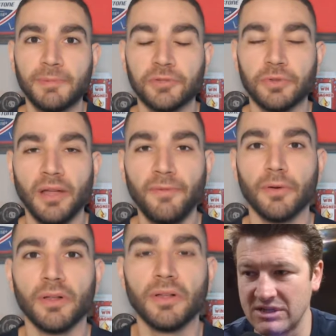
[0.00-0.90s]
He's been
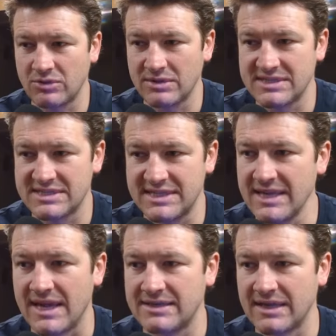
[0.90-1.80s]
dreadful. You can
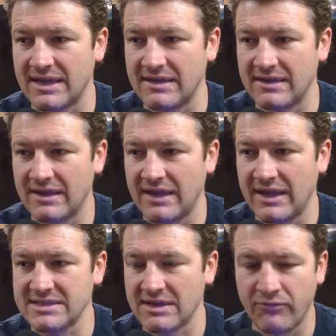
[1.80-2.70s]
see it. And
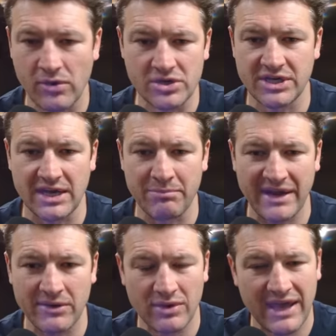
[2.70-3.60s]
it's unfortunate, but
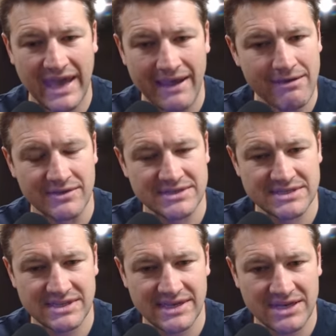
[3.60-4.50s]
I don't care. This
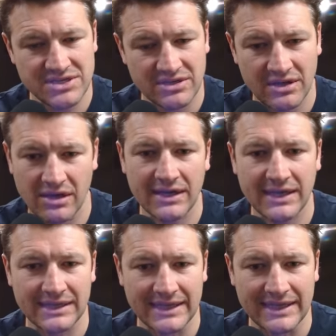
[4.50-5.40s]
is the National
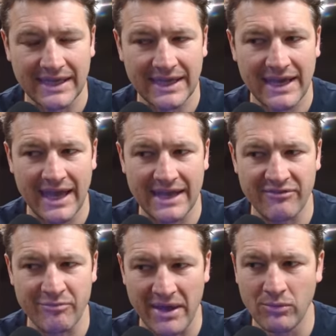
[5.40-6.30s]
Hockey League. And
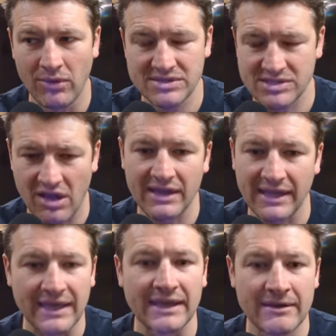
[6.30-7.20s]
if Benoit's not
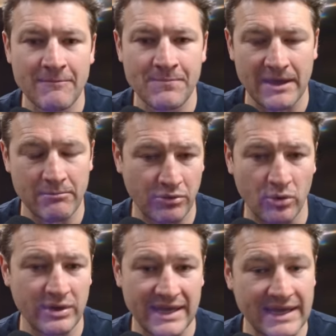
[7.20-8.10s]
in and
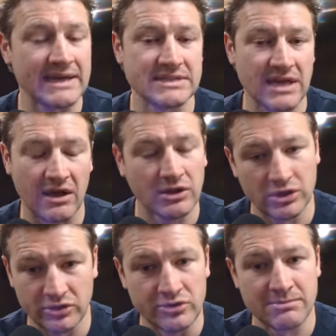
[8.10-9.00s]
Brodie is, I'll
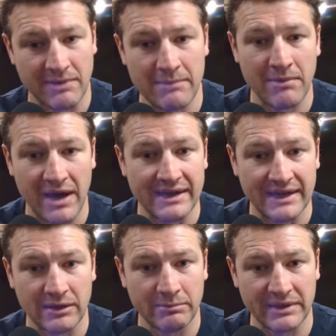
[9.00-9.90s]
lose my mind.
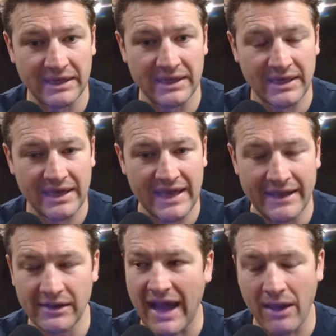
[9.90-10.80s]
It'll be
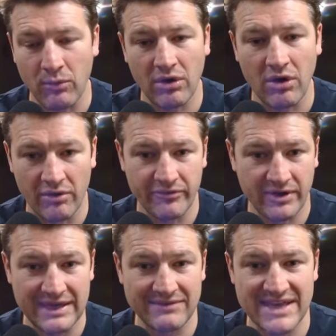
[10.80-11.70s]
it I will call for
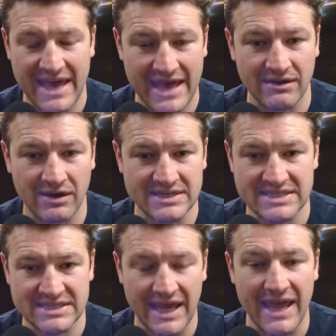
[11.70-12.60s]
Keefe's head on a
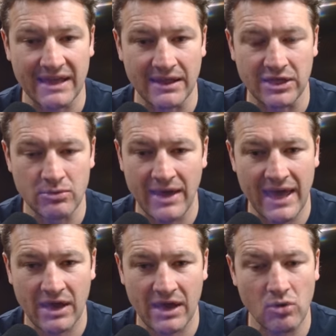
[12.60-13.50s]
stake. Like you
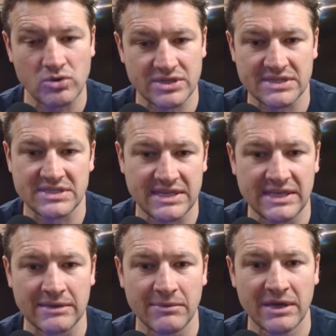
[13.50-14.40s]
can't coach this
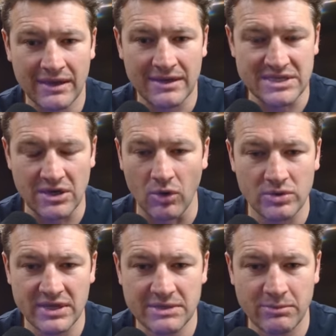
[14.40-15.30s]
team. Does he owe
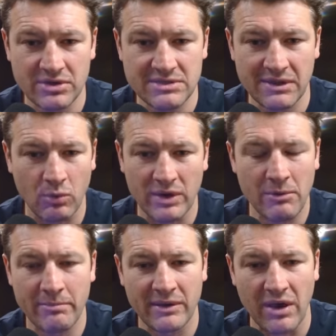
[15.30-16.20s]
TJ Brodie something? What
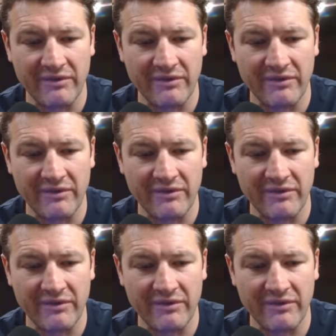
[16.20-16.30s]
about Benoit?